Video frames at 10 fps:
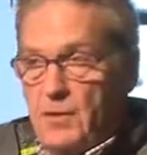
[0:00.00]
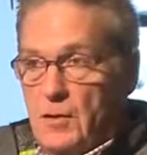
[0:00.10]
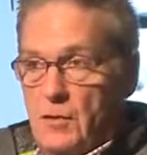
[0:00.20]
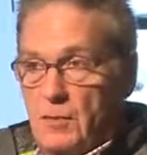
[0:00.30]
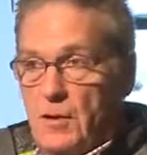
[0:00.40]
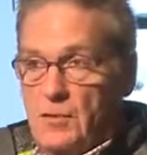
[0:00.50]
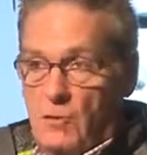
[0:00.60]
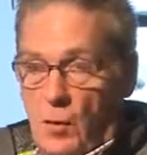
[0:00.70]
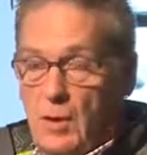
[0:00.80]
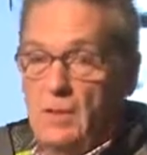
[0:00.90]
So that's
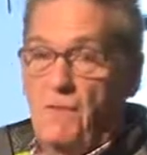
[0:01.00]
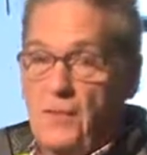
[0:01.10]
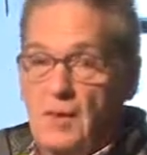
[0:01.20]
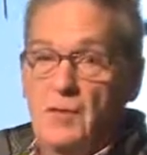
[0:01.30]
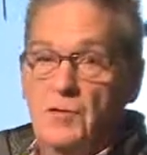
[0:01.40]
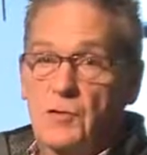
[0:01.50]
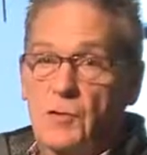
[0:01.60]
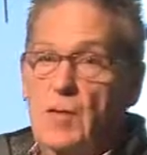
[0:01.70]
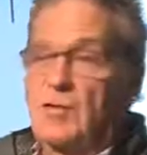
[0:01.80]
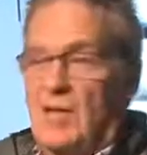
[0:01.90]
quite a fast
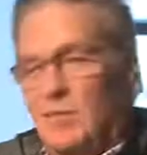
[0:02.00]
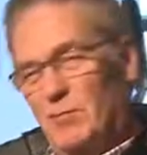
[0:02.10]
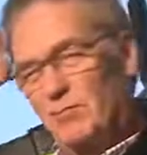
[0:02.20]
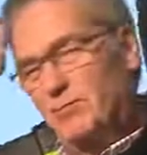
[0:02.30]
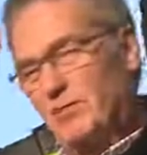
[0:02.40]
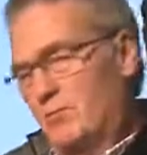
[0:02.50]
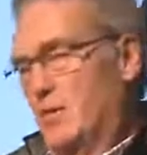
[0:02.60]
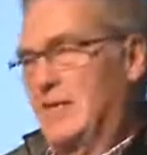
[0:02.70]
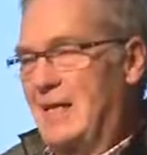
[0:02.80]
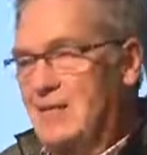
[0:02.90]
change. I'm not
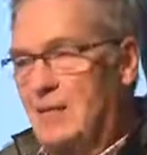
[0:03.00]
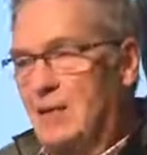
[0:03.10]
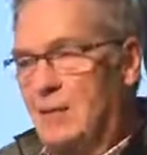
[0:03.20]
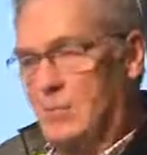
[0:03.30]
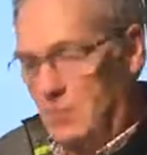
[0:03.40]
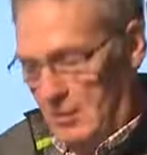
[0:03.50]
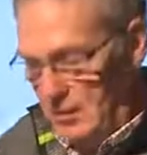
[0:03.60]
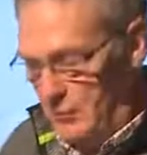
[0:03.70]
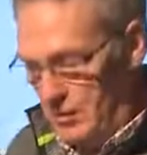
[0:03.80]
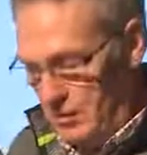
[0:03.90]
pretending, I'm not
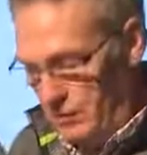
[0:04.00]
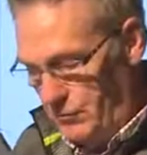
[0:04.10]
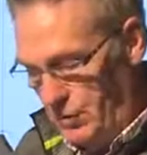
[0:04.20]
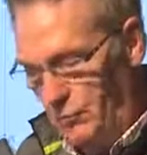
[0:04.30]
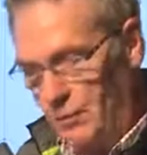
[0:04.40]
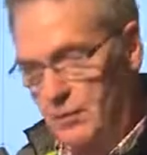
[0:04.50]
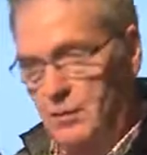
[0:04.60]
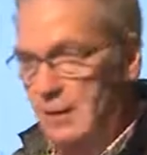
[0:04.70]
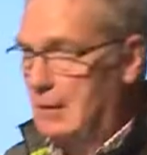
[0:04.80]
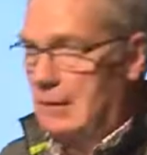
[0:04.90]
kidding myself totally
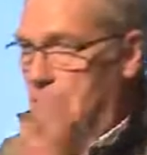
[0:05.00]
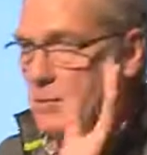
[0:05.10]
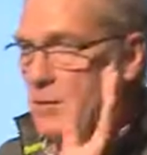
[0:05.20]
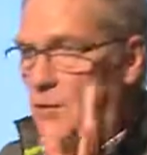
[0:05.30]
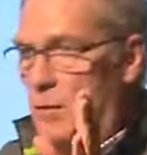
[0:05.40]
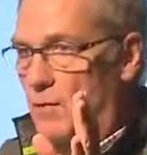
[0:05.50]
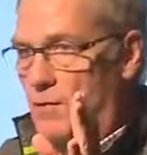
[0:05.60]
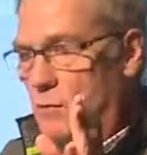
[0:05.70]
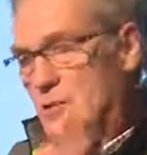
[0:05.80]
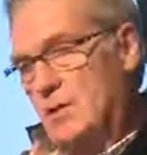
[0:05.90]
that tomorrow
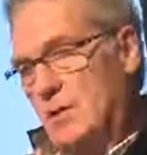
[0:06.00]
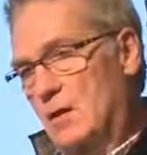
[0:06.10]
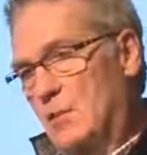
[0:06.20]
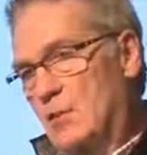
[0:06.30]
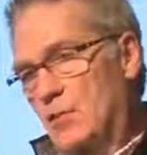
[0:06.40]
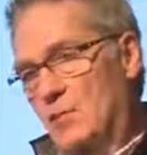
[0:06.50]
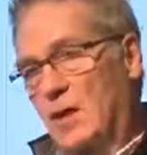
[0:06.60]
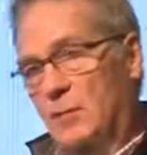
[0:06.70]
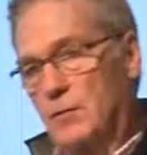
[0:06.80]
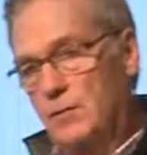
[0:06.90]
everything will suddenly be all
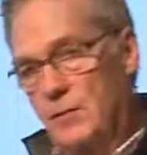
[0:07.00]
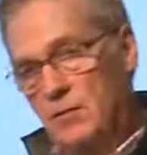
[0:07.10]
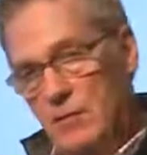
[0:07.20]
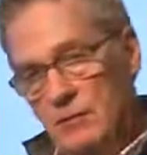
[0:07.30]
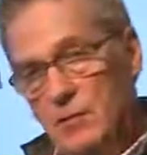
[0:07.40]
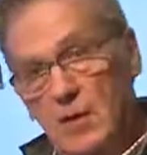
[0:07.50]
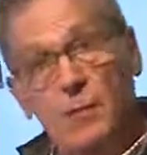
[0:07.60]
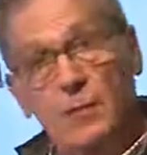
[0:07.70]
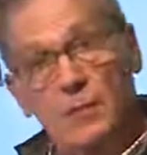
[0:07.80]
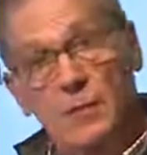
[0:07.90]
right, but for the federal
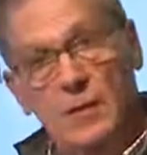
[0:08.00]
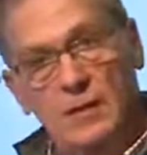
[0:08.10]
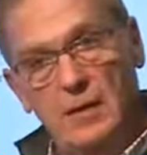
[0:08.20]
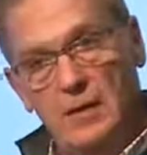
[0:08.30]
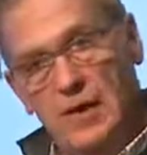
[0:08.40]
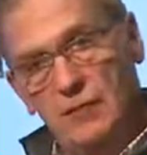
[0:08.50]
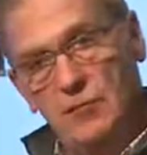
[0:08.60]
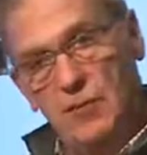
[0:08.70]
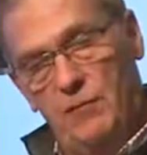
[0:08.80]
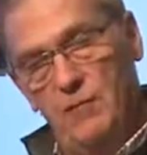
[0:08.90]
government to make that kind of
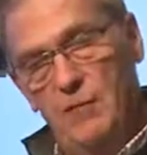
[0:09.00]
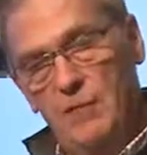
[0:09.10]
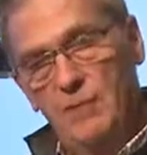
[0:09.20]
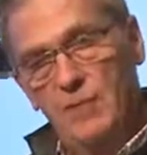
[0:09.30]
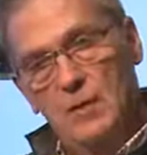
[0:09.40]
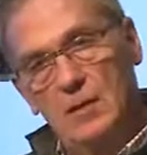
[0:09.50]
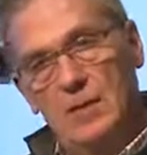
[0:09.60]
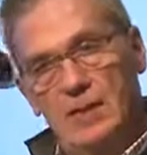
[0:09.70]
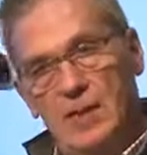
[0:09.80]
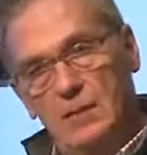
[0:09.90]
shift in
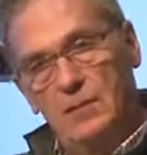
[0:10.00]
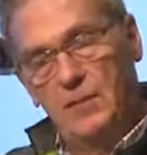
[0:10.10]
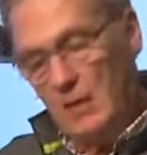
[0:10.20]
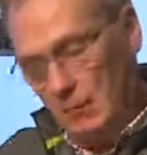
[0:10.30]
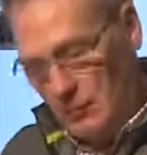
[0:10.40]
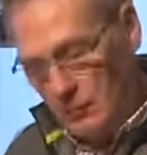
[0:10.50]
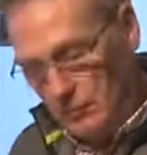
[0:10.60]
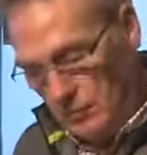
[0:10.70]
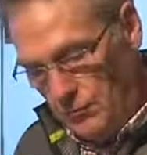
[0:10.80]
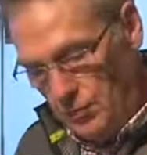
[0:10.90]
that kind of fairly
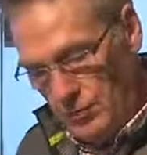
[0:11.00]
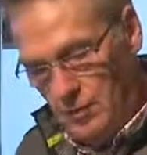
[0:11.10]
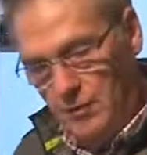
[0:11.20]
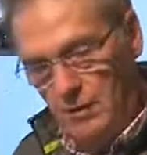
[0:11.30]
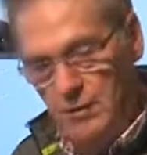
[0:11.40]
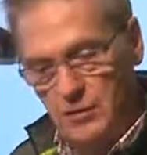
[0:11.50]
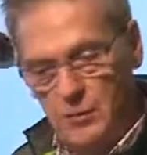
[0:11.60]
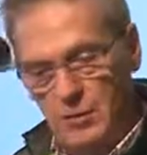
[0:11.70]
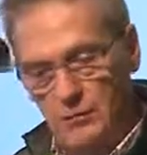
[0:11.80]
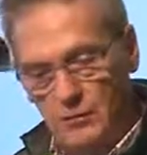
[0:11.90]
radical direction, I think is
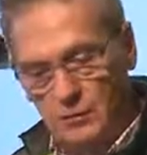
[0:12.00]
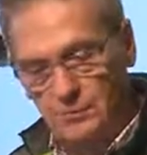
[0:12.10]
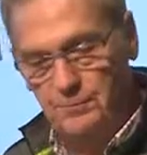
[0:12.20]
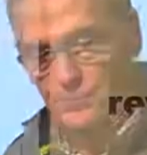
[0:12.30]
meaningful.